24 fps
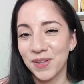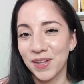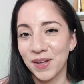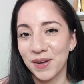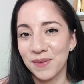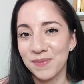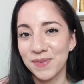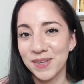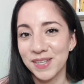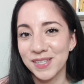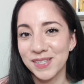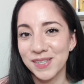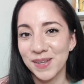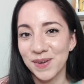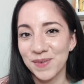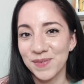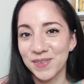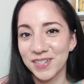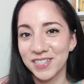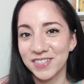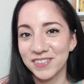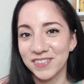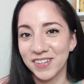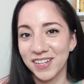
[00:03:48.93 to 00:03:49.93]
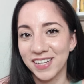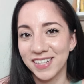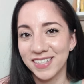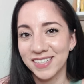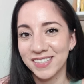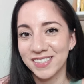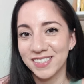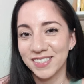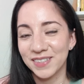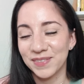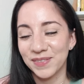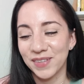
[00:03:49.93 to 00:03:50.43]
That would be so much
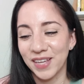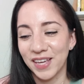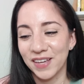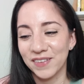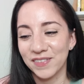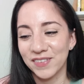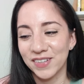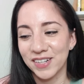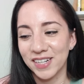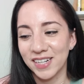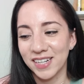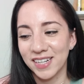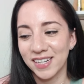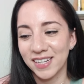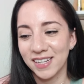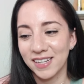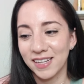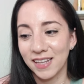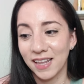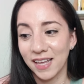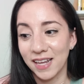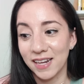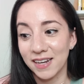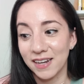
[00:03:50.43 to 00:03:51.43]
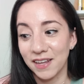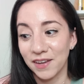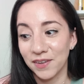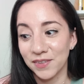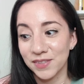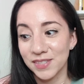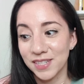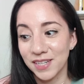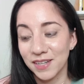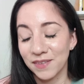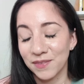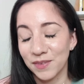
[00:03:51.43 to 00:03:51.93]
fun to be able to, like,
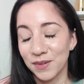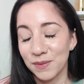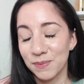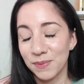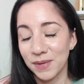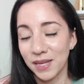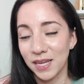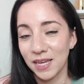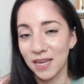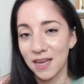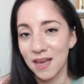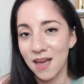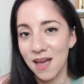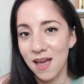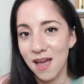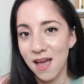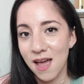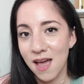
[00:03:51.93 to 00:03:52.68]
nailed it would be